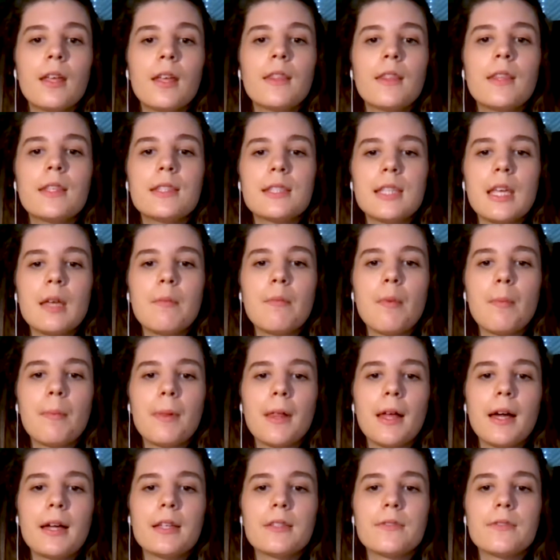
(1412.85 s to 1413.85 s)
The same
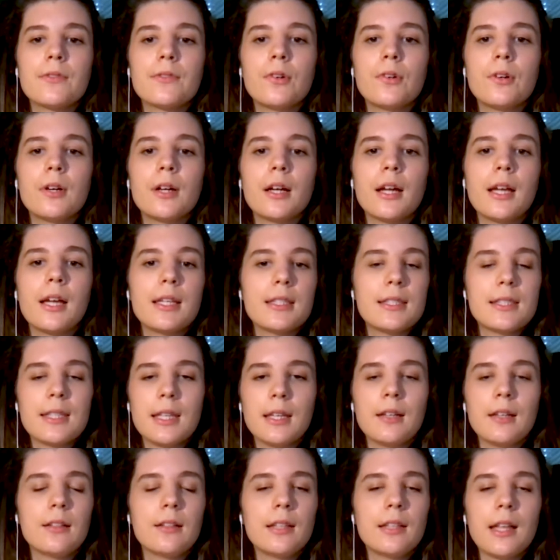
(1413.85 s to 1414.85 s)
applies for a
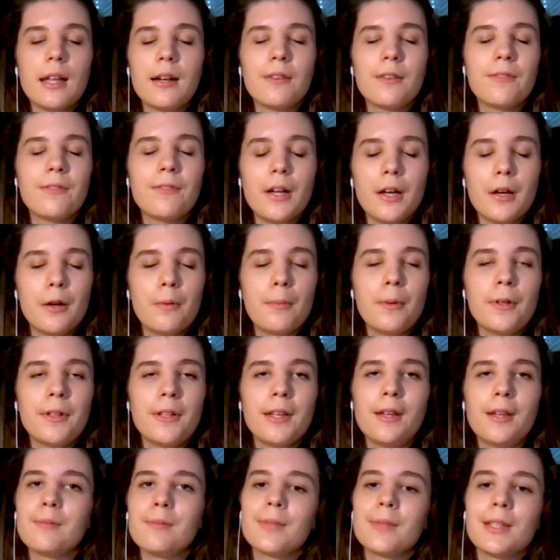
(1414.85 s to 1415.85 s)
single letter variable name